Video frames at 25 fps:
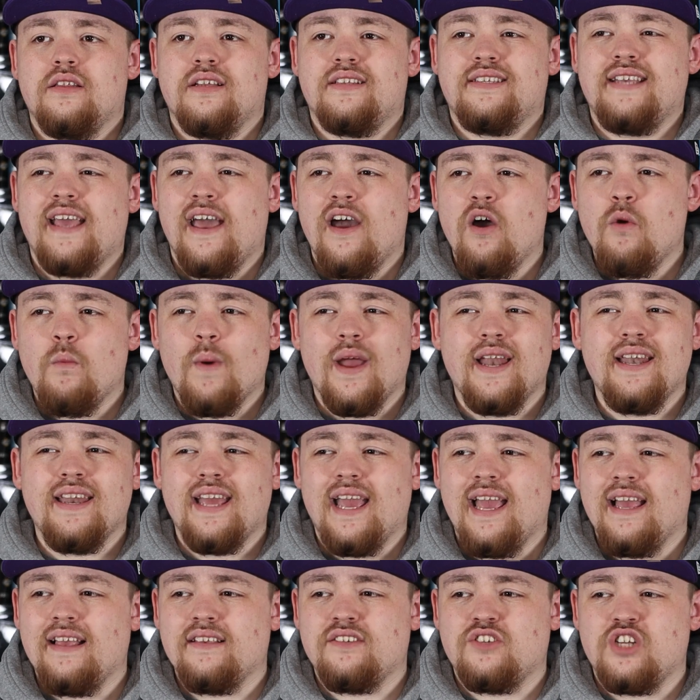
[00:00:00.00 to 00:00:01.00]
The
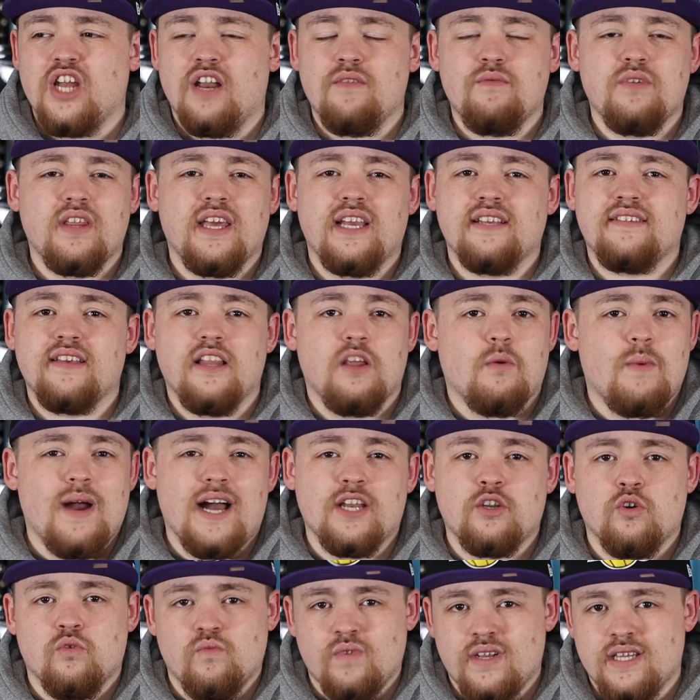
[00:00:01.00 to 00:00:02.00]
Tailwind is generally a
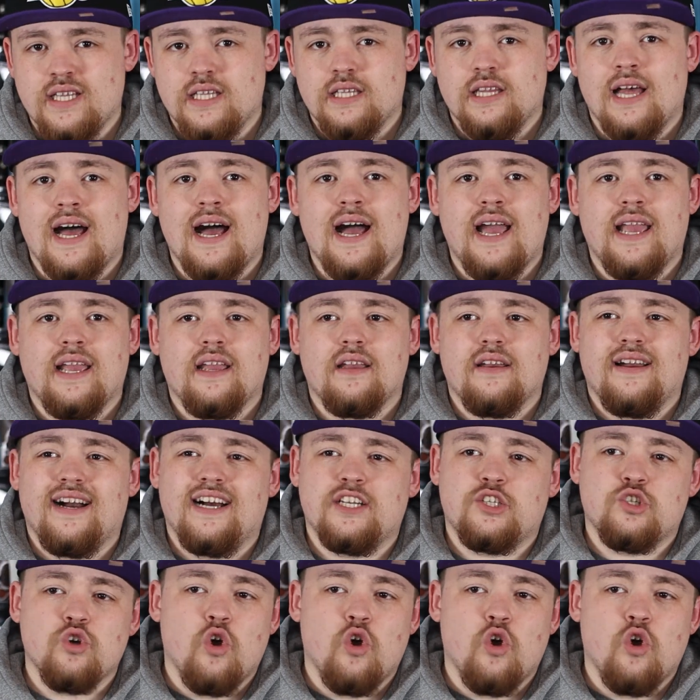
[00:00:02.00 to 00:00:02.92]
silhouette I don't really like. I